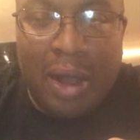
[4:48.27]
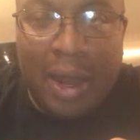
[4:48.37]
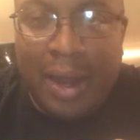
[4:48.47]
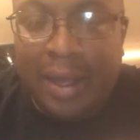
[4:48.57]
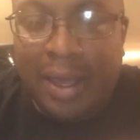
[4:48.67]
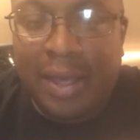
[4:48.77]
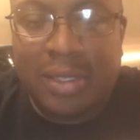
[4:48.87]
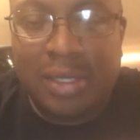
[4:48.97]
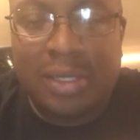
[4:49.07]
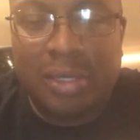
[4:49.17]
In a lot of
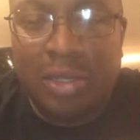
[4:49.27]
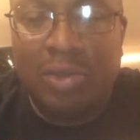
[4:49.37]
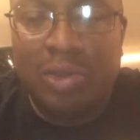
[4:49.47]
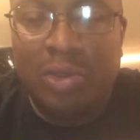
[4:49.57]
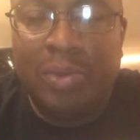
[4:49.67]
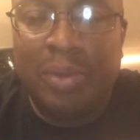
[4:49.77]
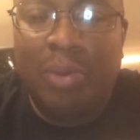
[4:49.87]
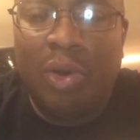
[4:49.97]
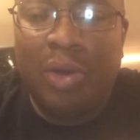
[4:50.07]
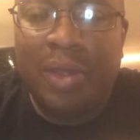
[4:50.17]
cases, you lube it
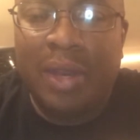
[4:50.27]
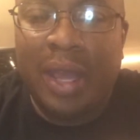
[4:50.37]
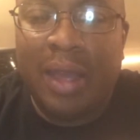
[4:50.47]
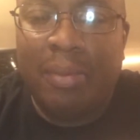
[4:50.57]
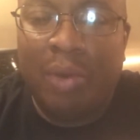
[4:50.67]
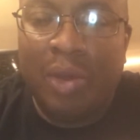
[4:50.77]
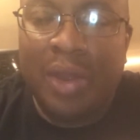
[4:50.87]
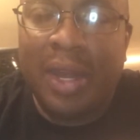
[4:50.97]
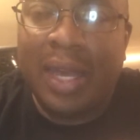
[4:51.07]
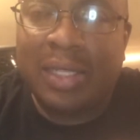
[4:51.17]
more
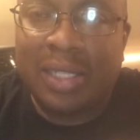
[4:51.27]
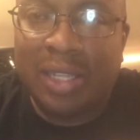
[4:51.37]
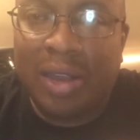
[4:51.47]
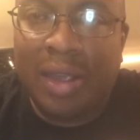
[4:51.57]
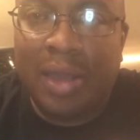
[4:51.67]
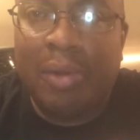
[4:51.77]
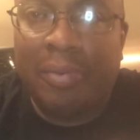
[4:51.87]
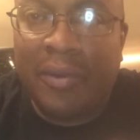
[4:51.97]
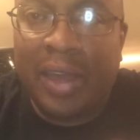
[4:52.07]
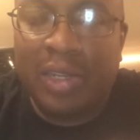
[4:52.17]
than necessary, it'll
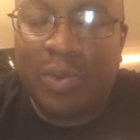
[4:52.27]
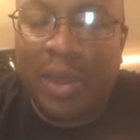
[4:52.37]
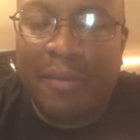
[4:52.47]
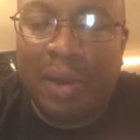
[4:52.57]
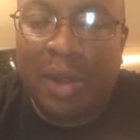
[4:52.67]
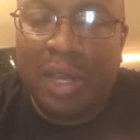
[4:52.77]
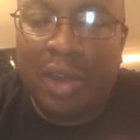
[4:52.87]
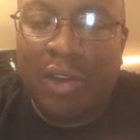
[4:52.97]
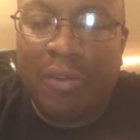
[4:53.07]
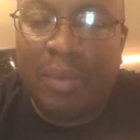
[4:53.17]
find its way of burning
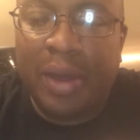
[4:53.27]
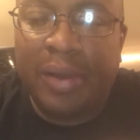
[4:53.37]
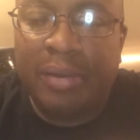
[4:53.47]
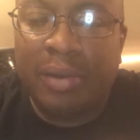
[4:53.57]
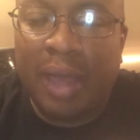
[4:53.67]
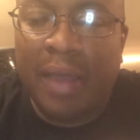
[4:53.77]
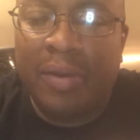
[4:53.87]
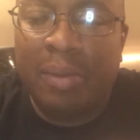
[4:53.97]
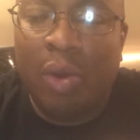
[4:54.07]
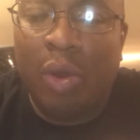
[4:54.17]
off. But
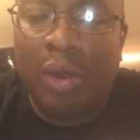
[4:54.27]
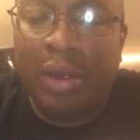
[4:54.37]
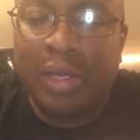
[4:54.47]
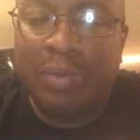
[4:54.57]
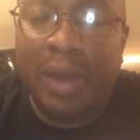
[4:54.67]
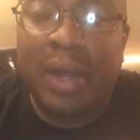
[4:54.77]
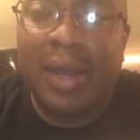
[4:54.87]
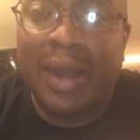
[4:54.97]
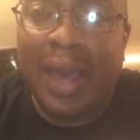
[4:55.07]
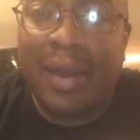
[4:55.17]
having more is better
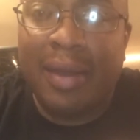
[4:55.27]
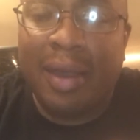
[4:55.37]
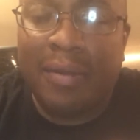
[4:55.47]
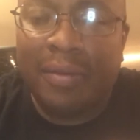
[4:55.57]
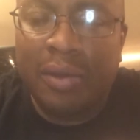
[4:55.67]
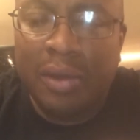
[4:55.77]
than not enough.